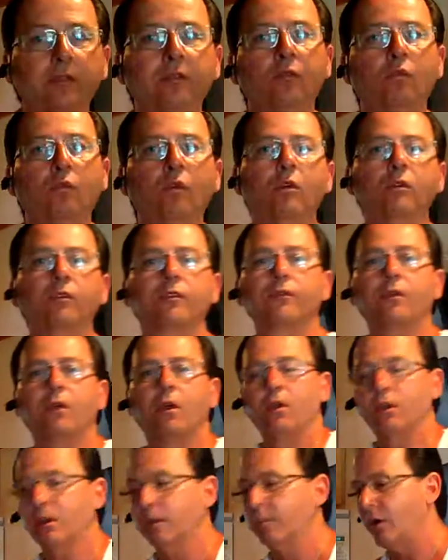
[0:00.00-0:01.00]
the world's
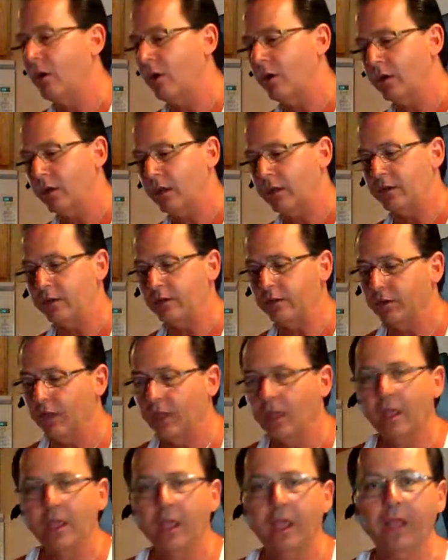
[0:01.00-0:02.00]
falling apart on you,
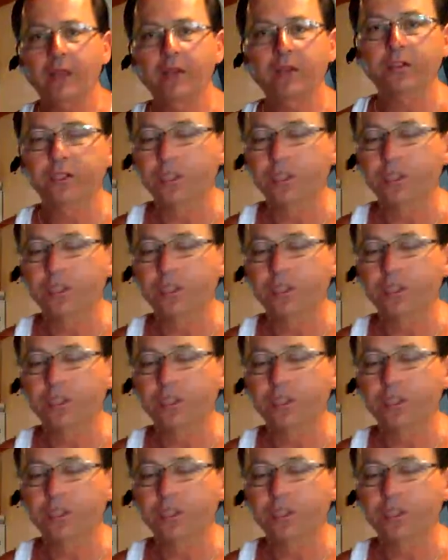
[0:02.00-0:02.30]
and you